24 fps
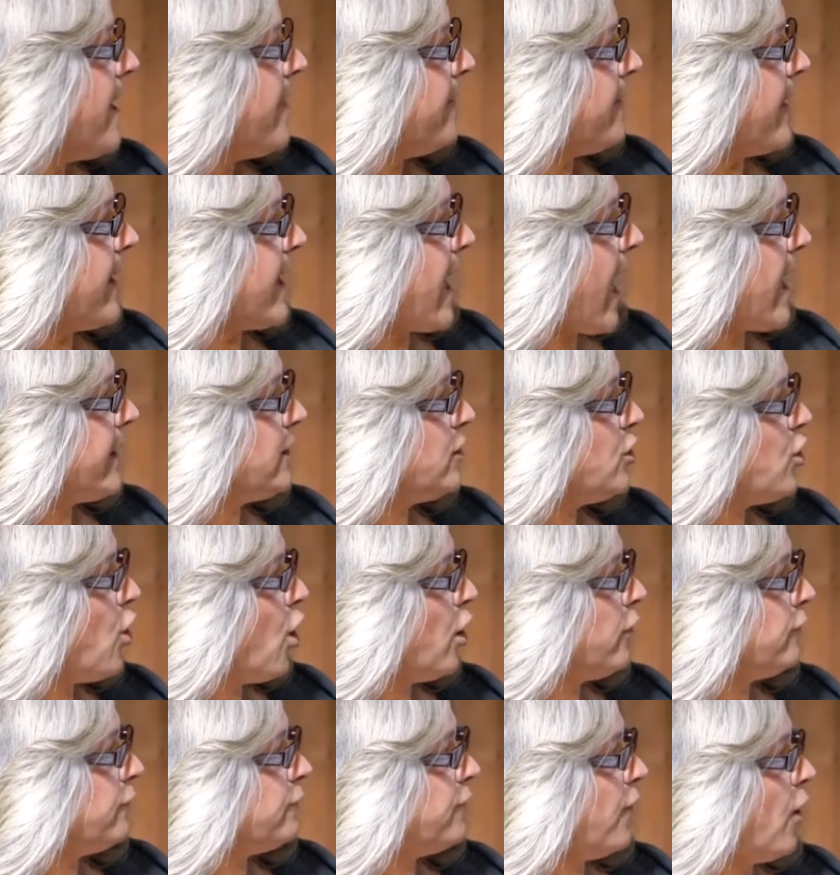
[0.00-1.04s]
They hadn't
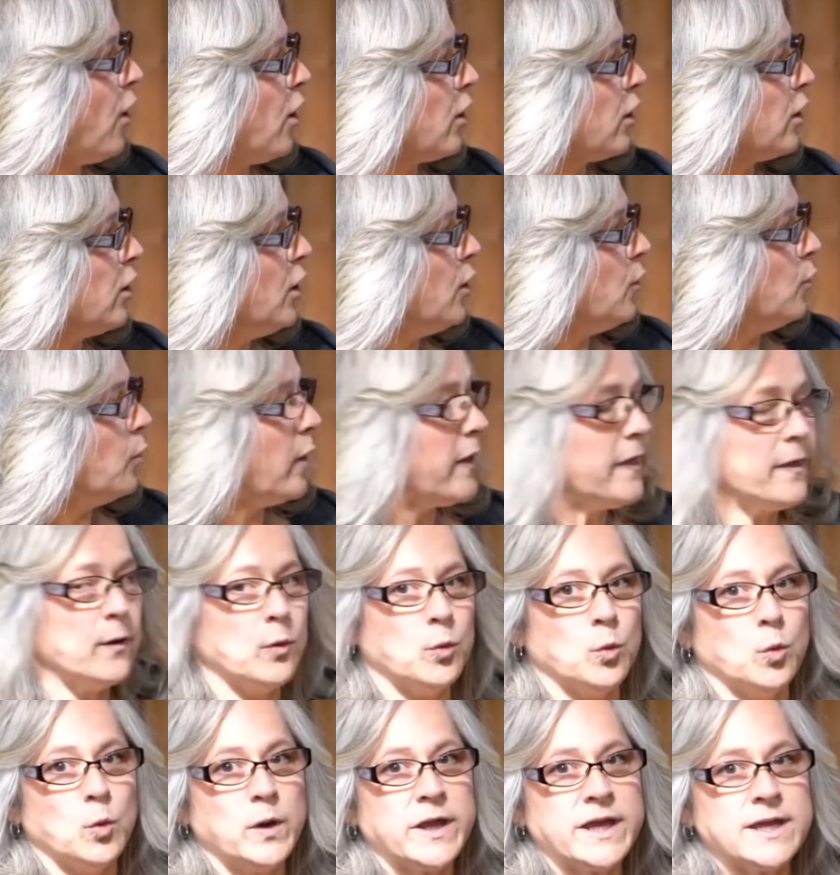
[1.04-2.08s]
gone far when
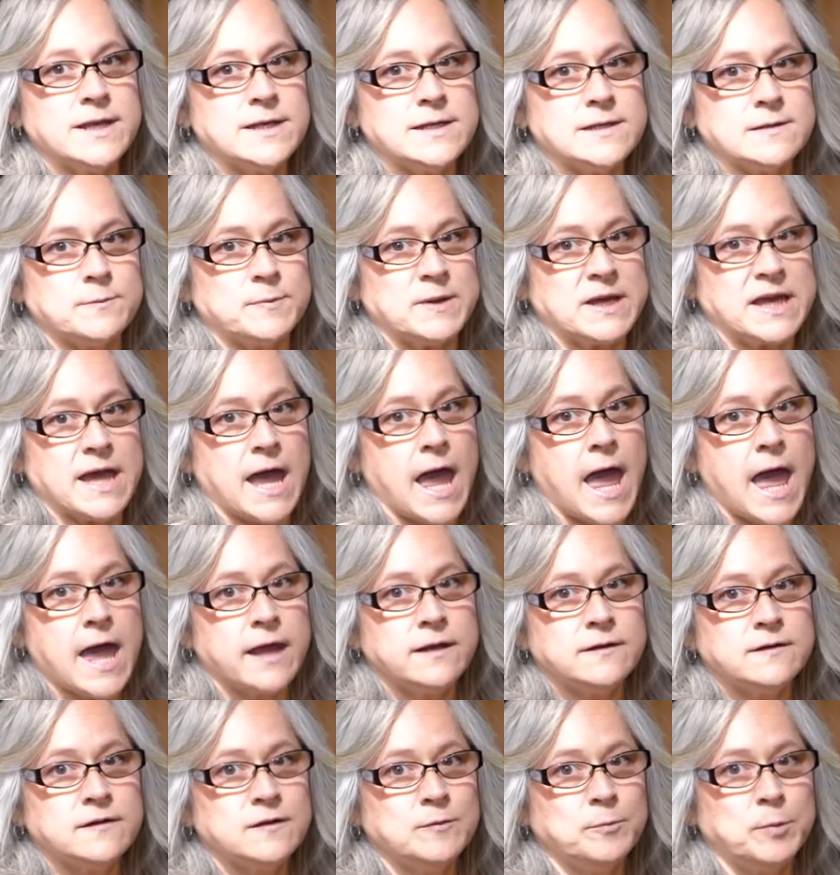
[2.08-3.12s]
the wind
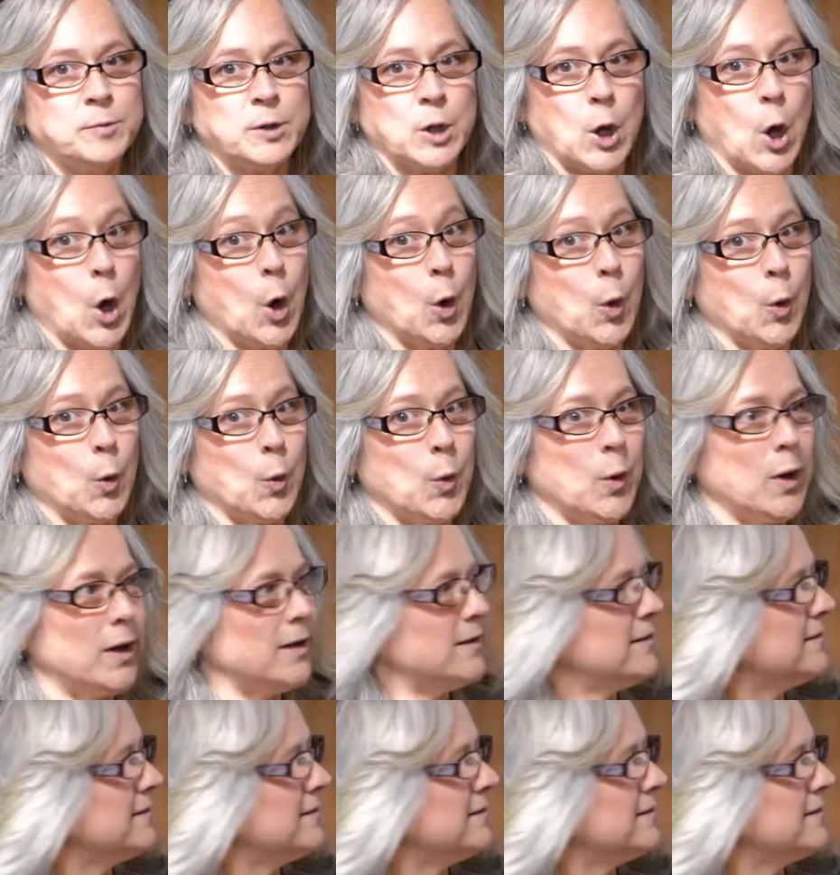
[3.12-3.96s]
began to blow.